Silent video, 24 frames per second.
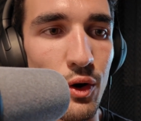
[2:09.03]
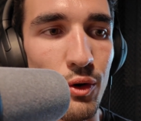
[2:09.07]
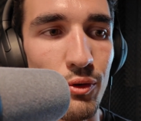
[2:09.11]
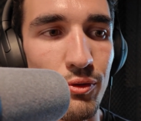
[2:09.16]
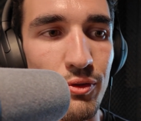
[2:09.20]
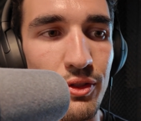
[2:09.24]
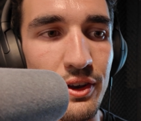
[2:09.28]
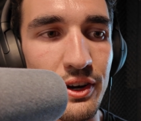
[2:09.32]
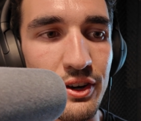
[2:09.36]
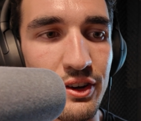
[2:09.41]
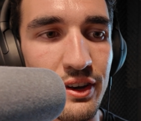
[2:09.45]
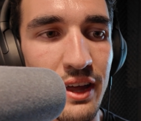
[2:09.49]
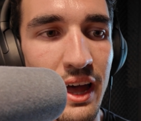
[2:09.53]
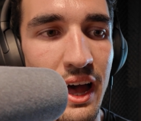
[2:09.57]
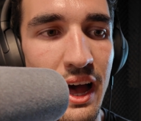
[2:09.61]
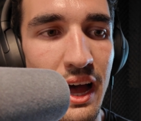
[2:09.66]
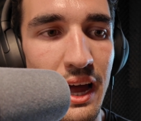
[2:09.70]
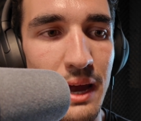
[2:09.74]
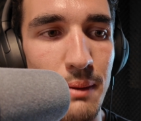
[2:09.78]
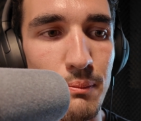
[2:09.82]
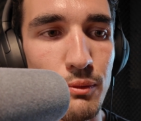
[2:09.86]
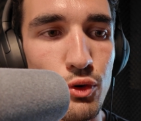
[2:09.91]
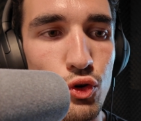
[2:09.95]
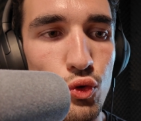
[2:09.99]
of their
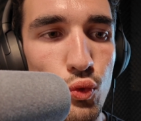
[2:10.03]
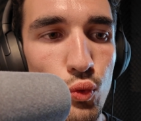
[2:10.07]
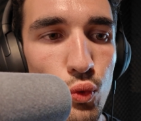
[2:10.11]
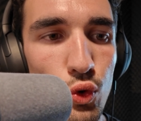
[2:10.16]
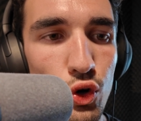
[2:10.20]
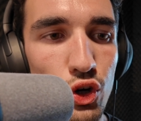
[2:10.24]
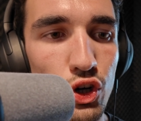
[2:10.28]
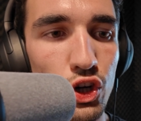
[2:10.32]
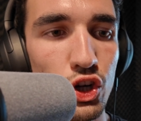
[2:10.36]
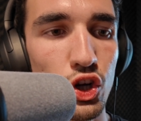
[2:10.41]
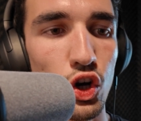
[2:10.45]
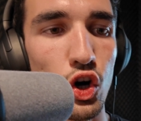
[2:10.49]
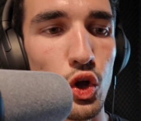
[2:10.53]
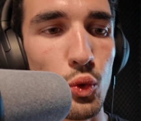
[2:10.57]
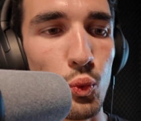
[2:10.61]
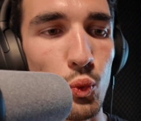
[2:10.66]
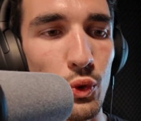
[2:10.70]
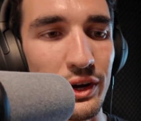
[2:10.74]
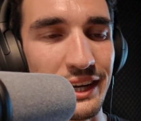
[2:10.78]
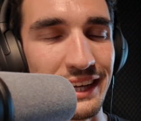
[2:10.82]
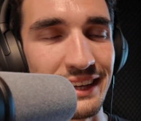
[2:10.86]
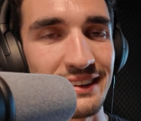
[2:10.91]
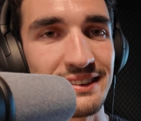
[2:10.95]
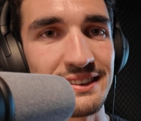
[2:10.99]
time to work on
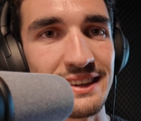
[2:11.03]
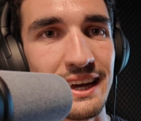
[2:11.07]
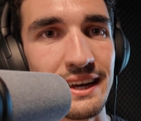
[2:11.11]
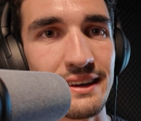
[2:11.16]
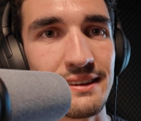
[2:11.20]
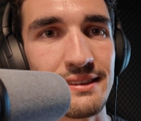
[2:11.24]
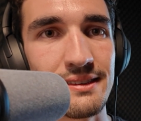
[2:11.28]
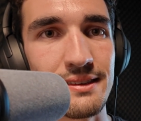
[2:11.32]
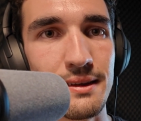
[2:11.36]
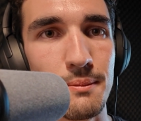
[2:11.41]
what excites